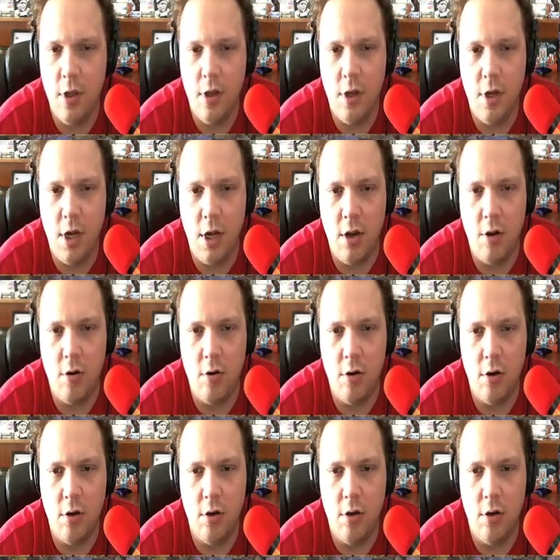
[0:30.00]
Now,
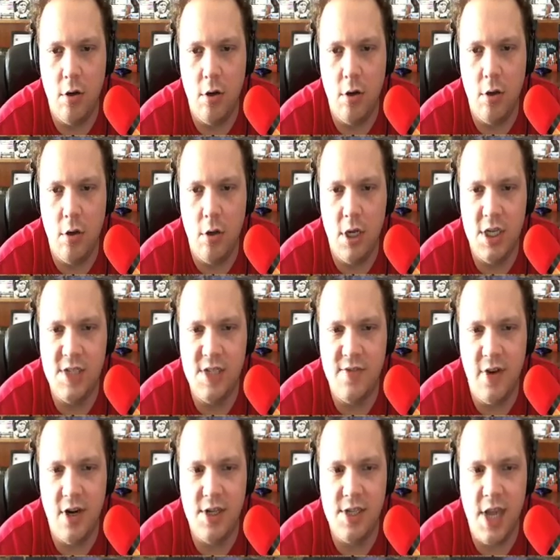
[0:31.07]
as
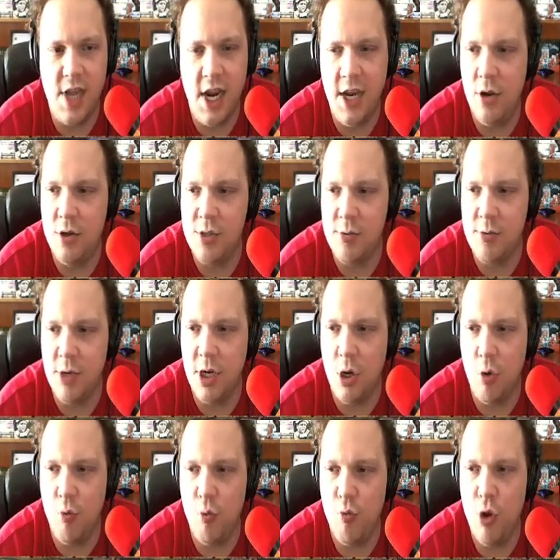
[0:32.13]
far as height goes, we're going to go
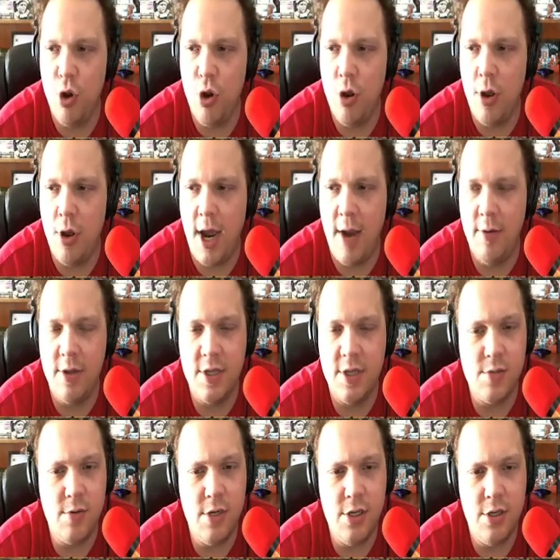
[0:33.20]
real high with
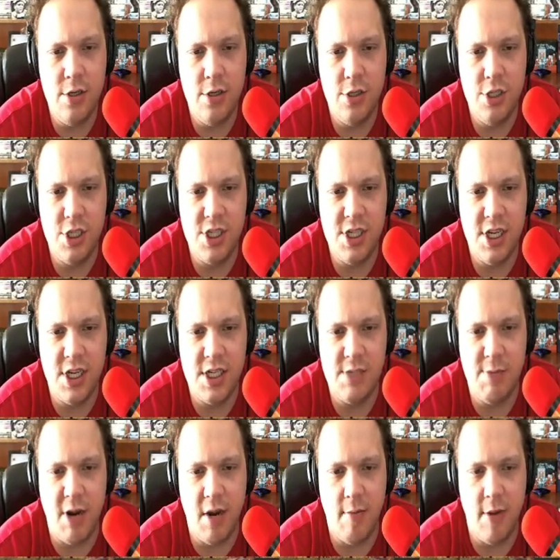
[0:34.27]
this one just to
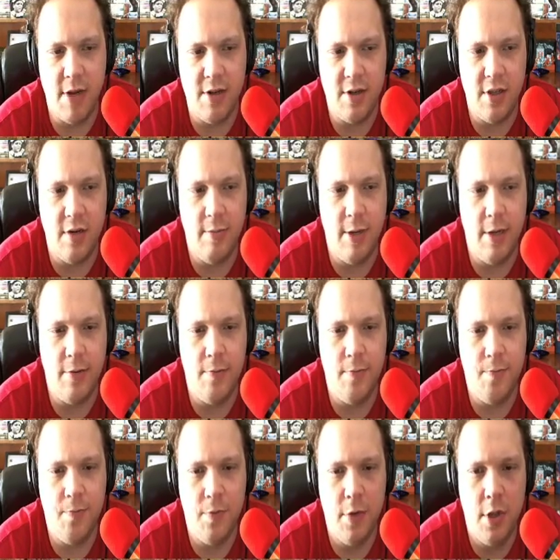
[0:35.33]
experiment a little bit.
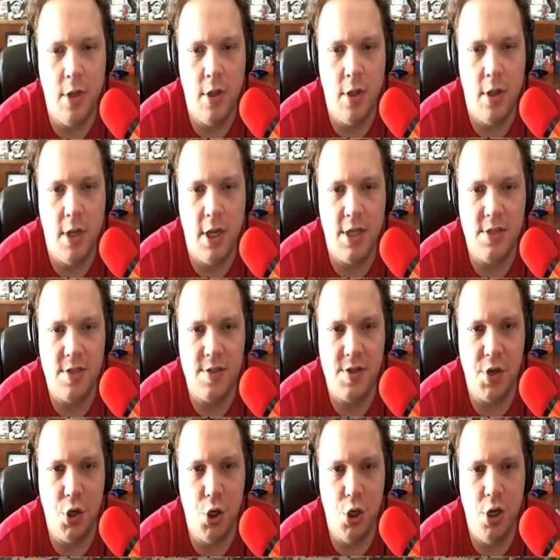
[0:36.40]
Gets us a
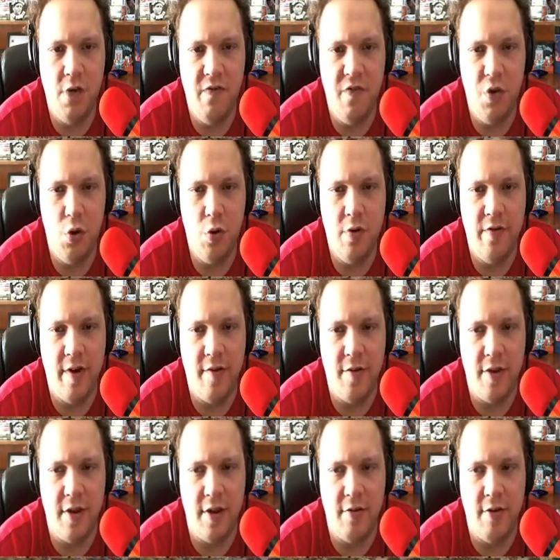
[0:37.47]
good view of
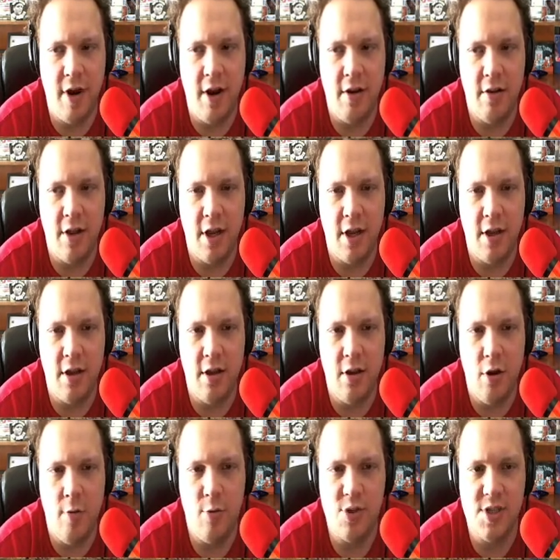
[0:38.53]
everything, right? Like,
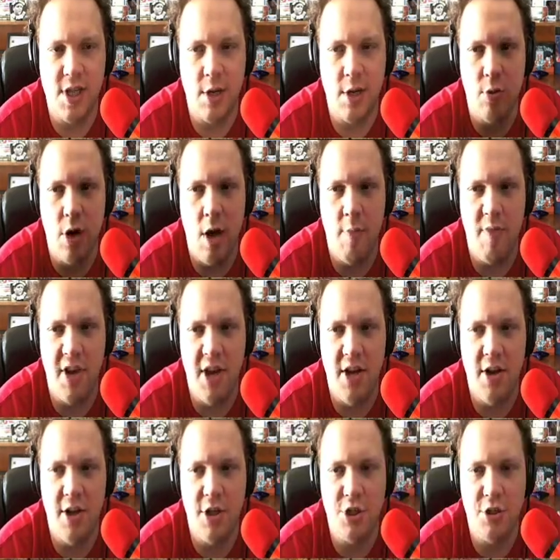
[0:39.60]
almost like up in
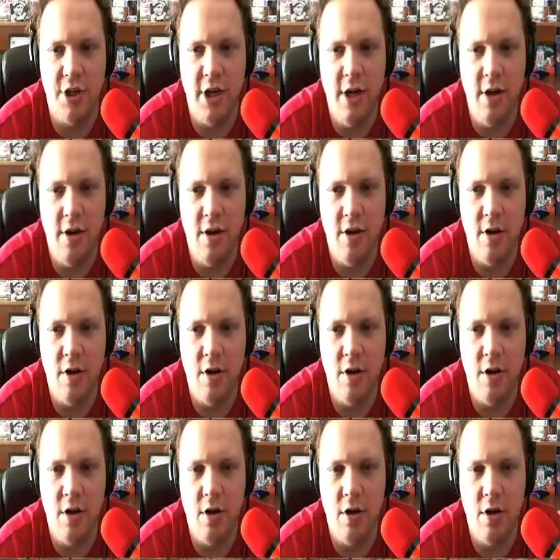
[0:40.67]
a tree.
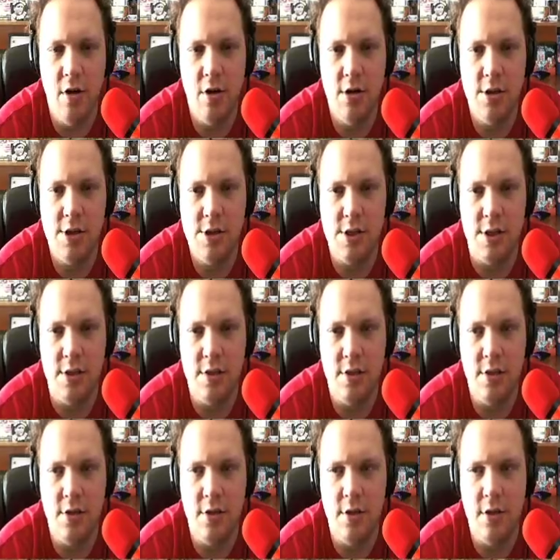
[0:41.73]
See?
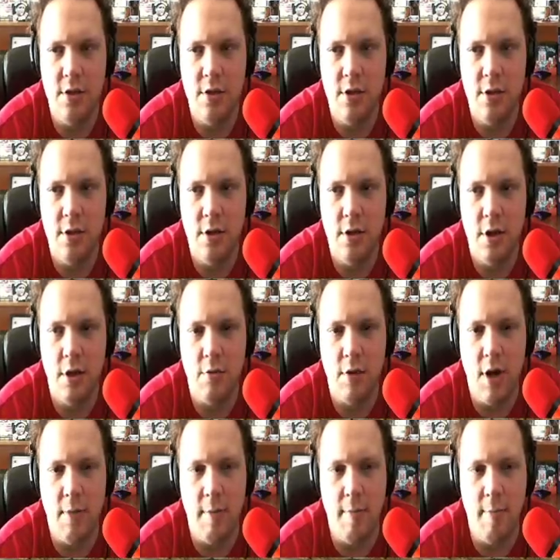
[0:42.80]
And we're
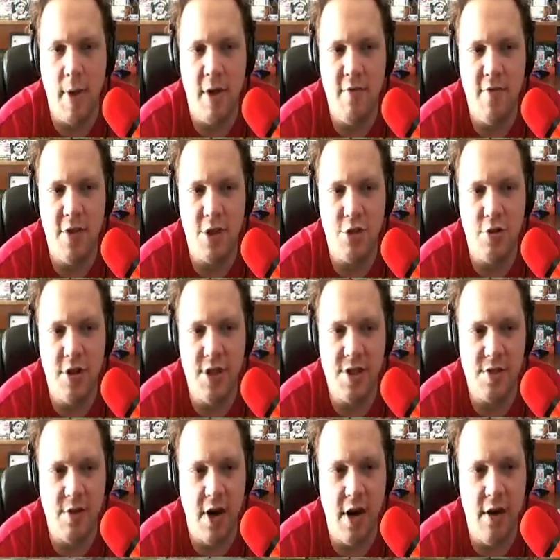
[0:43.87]
up above the trees,
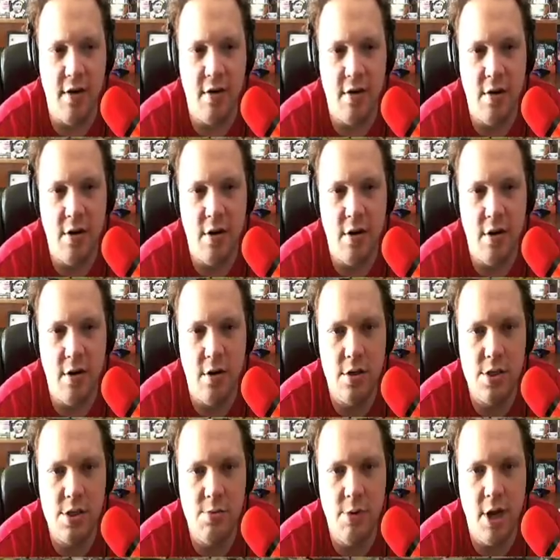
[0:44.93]
right?
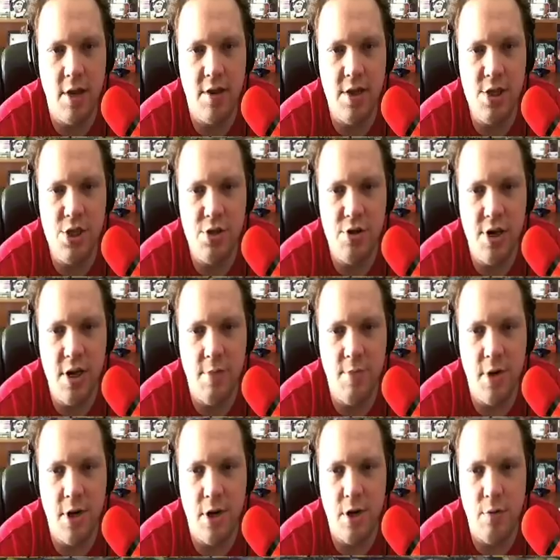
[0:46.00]
So we got this tree up
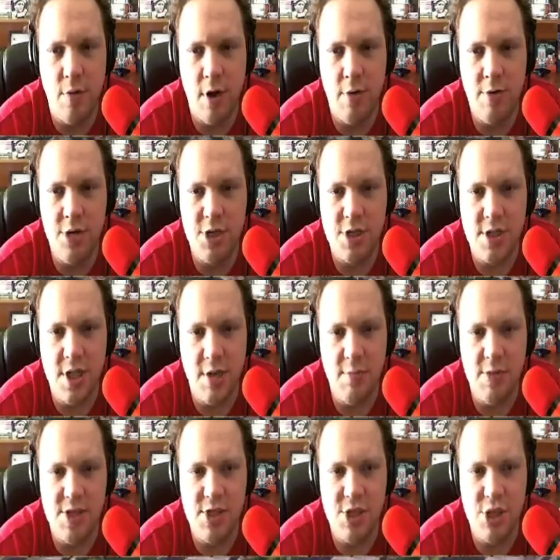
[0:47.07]
here. Why don't we just like
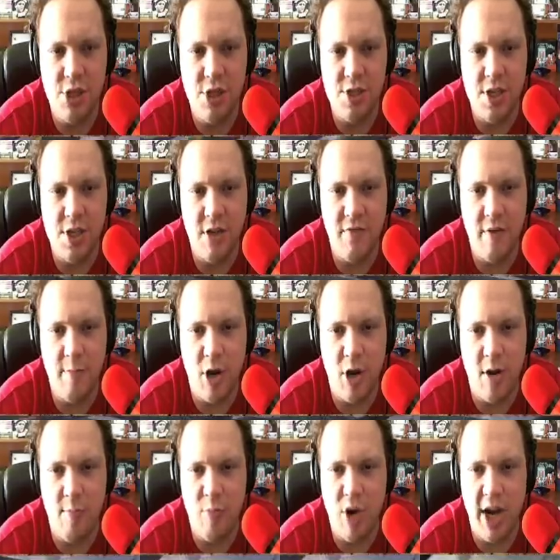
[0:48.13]
position ourselves up on a
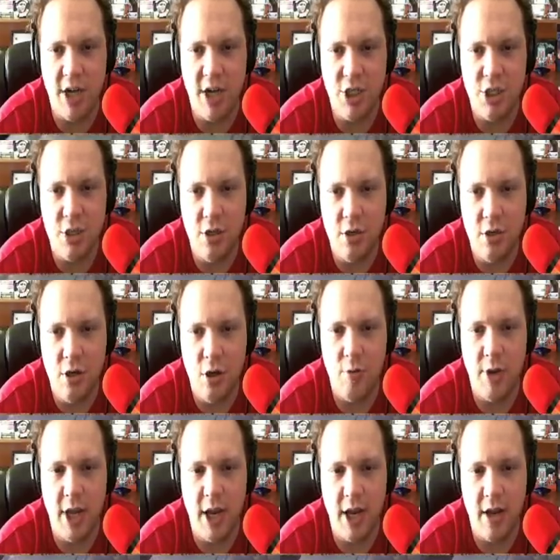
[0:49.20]
branch? Oh, we
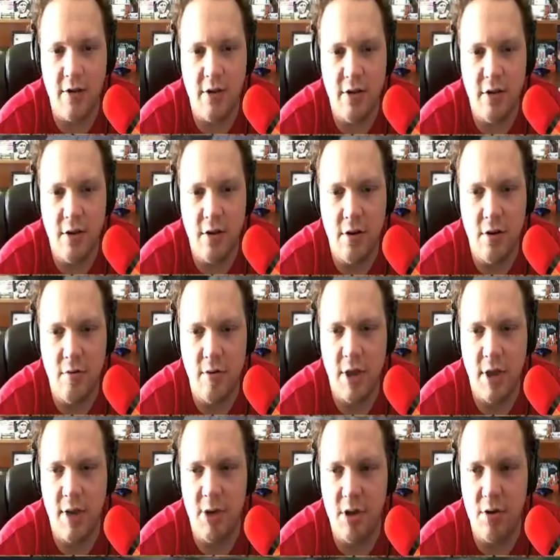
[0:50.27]
can't. We got
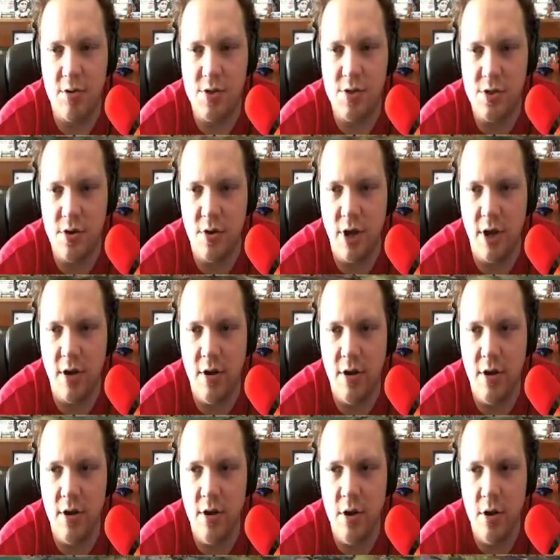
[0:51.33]
to be closer. Okay.
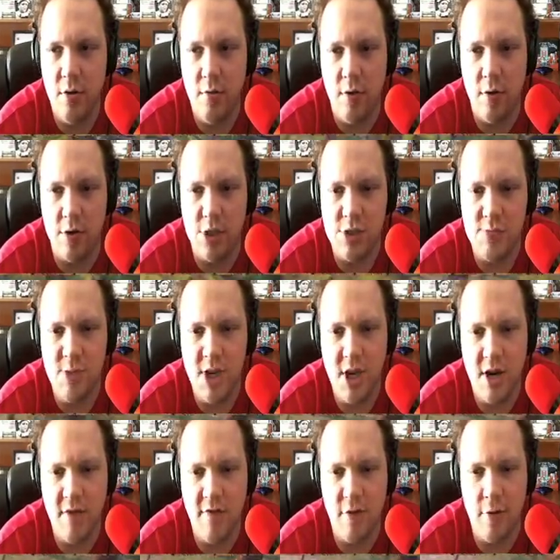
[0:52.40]
Well, just be
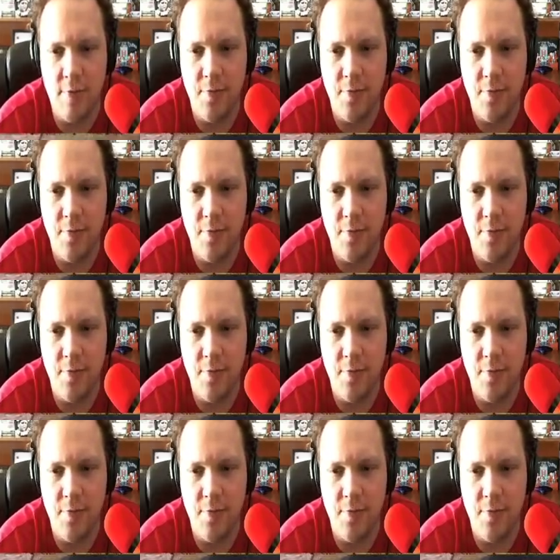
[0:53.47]
careful.